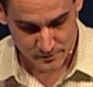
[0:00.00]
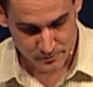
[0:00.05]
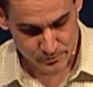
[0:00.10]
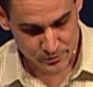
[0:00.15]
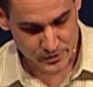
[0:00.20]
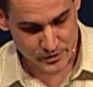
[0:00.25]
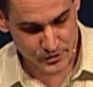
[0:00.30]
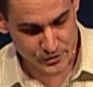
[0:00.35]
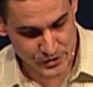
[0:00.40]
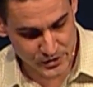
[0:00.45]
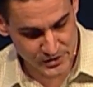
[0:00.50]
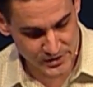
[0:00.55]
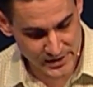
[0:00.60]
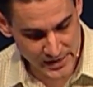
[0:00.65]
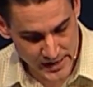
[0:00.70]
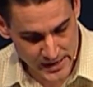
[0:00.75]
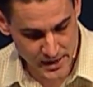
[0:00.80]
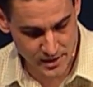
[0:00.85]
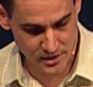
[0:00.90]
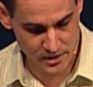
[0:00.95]
Produces
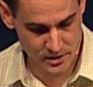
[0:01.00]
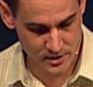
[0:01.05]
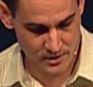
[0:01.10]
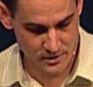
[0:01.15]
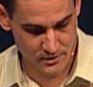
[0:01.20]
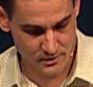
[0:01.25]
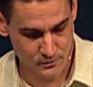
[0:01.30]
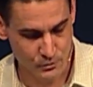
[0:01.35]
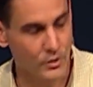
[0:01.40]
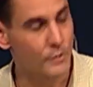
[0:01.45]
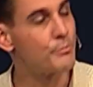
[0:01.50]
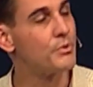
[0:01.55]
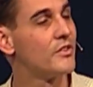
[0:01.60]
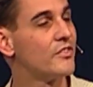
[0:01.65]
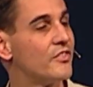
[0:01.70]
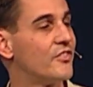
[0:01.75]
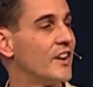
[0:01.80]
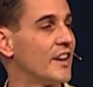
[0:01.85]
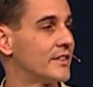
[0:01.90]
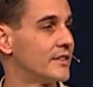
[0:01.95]
death. We're
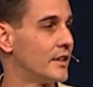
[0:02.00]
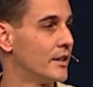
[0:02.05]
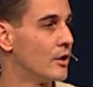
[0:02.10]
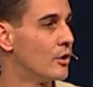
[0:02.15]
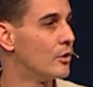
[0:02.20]
perfecting